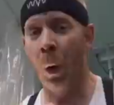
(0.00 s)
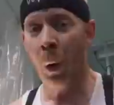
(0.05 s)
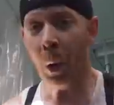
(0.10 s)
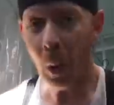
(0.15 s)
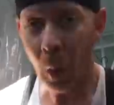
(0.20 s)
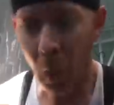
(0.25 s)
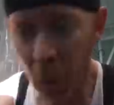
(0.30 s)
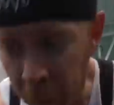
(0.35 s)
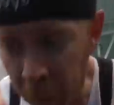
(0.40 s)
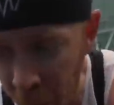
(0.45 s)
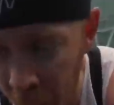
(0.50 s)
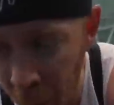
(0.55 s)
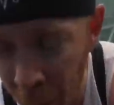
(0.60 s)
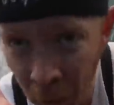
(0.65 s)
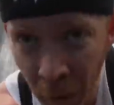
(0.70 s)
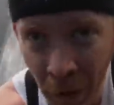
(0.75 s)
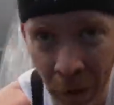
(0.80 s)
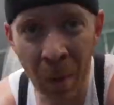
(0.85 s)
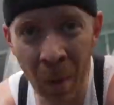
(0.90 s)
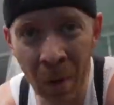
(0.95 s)

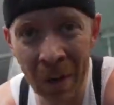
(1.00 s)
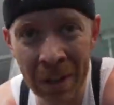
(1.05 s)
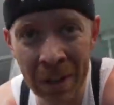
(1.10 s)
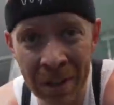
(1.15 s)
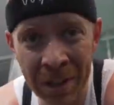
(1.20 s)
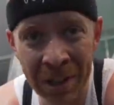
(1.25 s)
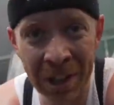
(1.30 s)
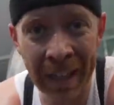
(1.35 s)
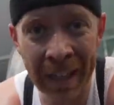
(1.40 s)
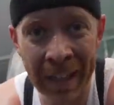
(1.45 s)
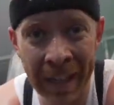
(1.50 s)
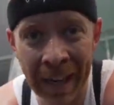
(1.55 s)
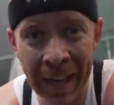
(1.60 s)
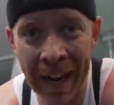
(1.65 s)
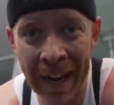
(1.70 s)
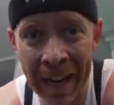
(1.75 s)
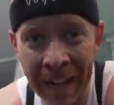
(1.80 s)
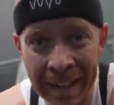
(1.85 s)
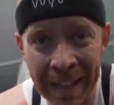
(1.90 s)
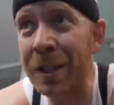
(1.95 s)
Oh, morning
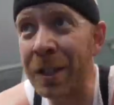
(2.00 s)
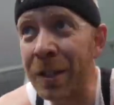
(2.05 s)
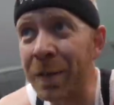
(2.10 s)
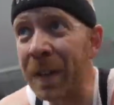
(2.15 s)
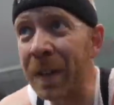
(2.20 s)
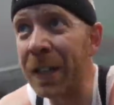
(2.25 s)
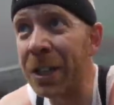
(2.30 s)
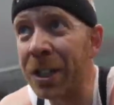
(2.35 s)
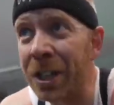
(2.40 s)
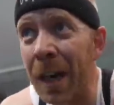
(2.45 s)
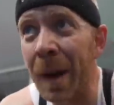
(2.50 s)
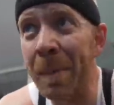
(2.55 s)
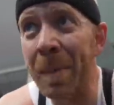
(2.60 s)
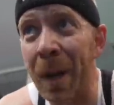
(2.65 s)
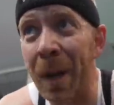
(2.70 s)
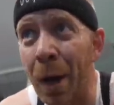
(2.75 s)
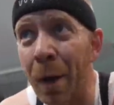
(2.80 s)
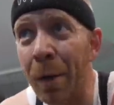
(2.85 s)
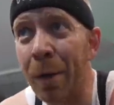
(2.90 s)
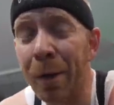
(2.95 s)
Trainiacs. Just finishing up
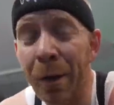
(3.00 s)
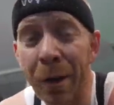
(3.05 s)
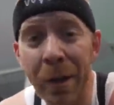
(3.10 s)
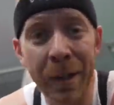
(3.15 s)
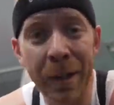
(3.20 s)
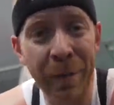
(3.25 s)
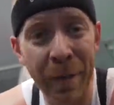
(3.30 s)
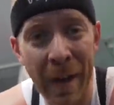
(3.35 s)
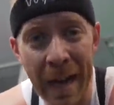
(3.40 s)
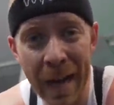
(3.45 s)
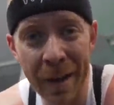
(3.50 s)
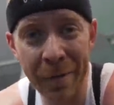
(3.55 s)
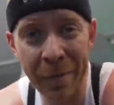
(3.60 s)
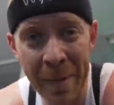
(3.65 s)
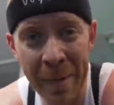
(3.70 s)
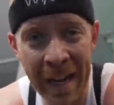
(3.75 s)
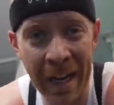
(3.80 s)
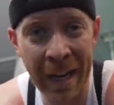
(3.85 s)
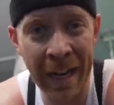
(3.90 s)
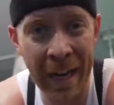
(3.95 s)
a 35
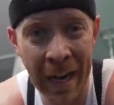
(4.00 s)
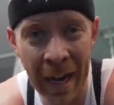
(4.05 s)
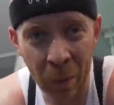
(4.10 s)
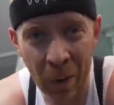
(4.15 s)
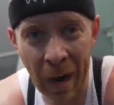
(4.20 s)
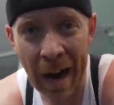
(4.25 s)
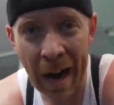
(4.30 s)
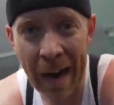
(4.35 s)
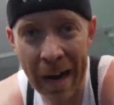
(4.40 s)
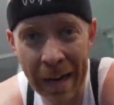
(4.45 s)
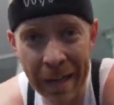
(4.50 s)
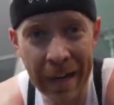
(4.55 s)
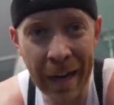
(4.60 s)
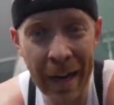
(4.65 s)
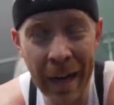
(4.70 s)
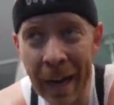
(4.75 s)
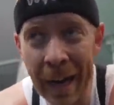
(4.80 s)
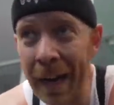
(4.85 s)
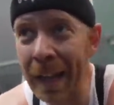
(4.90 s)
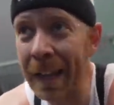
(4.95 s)
minute ride
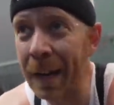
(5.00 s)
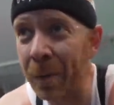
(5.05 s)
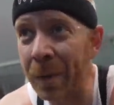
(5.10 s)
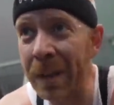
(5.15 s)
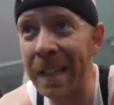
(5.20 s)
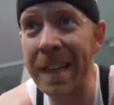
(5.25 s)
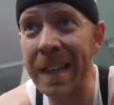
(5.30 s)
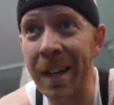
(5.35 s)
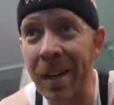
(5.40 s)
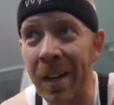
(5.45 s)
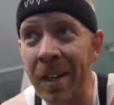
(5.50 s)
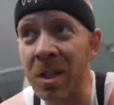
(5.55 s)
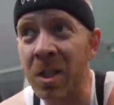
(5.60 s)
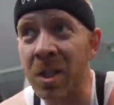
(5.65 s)
that we did on